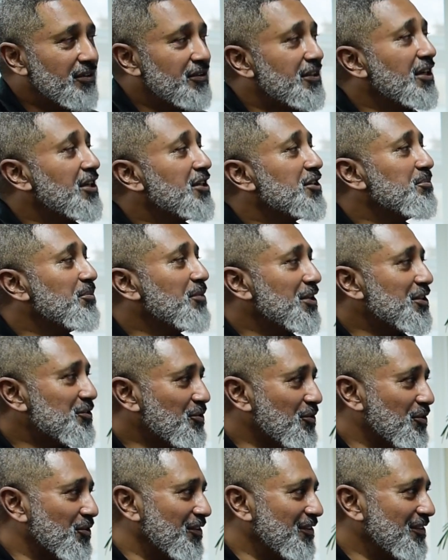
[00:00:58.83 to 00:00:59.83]
6 months
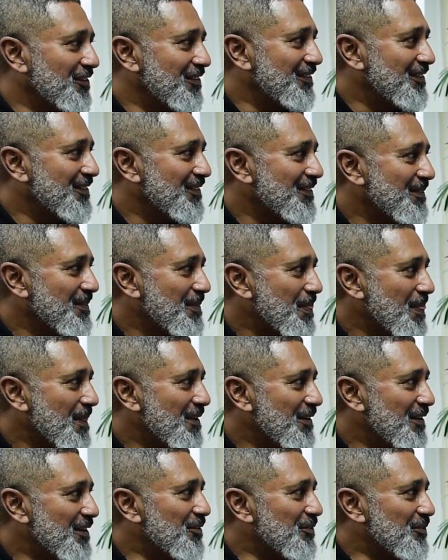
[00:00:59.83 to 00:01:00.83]
on. Mm.
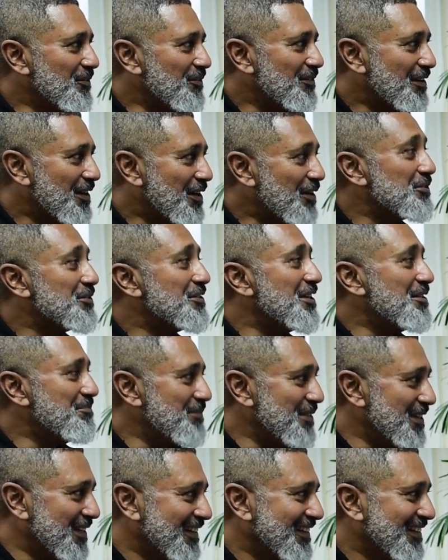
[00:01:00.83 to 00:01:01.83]
You know, how's
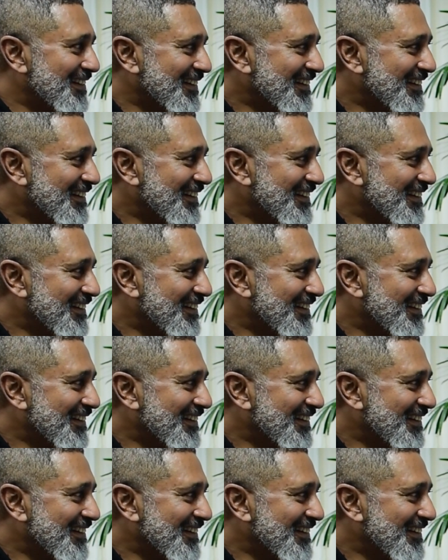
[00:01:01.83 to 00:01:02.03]
it been?